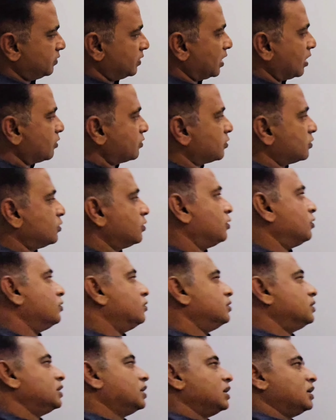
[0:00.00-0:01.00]
we'll have to
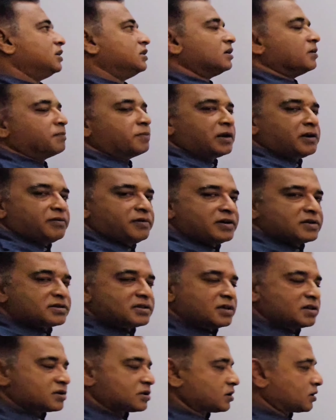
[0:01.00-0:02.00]
know, in the
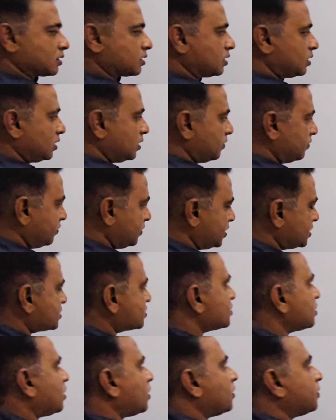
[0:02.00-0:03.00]
previous session
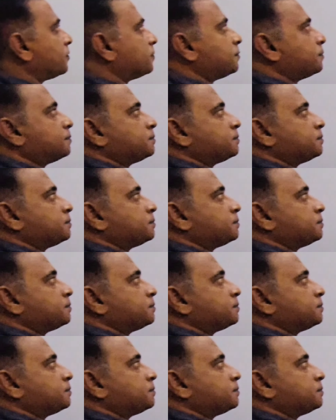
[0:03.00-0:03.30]
we saw